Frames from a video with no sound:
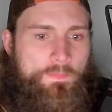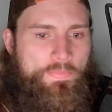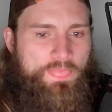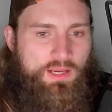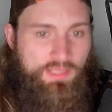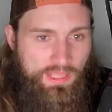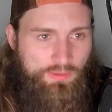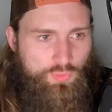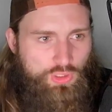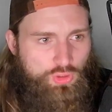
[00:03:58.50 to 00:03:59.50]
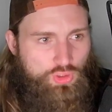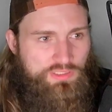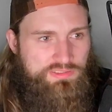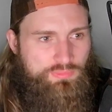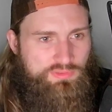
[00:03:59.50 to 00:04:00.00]
Again, we're going to look at
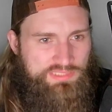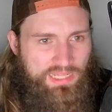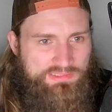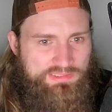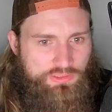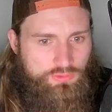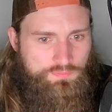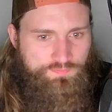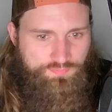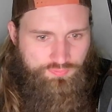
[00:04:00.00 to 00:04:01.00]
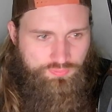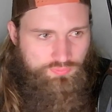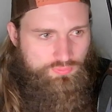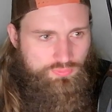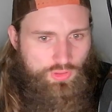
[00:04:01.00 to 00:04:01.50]
some stats here
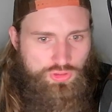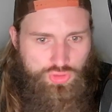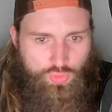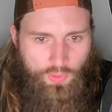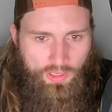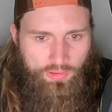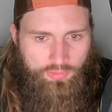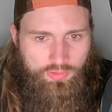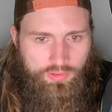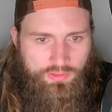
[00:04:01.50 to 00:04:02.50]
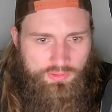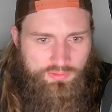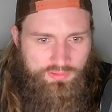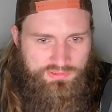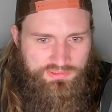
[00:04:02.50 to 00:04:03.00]
to where,
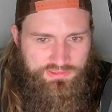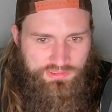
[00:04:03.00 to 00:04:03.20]
let's see,